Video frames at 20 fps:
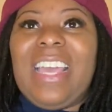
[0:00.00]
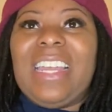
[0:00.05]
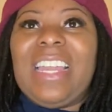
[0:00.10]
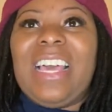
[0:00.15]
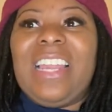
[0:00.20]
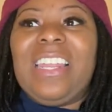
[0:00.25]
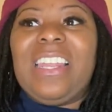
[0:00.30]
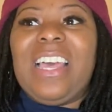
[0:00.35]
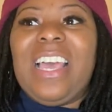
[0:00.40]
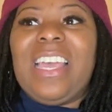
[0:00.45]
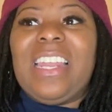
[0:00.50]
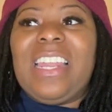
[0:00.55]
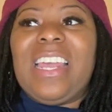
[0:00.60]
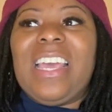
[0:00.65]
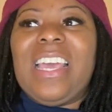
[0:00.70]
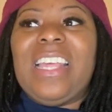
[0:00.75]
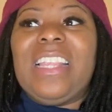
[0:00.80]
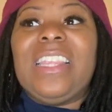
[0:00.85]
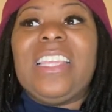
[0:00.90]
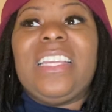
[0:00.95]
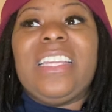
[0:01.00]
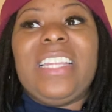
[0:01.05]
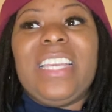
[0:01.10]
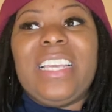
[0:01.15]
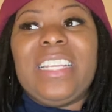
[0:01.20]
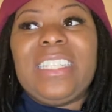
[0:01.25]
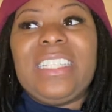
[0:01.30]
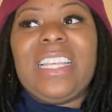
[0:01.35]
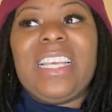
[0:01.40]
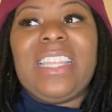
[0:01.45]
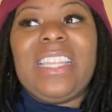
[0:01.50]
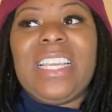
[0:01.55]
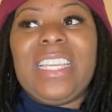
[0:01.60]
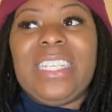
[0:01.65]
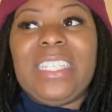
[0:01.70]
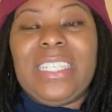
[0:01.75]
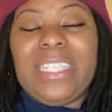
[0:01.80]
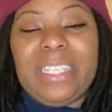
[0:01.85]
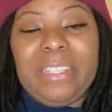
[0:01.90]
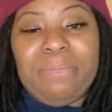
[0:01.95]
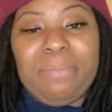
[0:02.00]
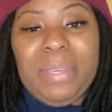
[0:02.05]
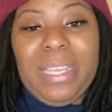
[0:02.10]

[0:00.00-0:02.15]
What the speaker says: And the dance that they did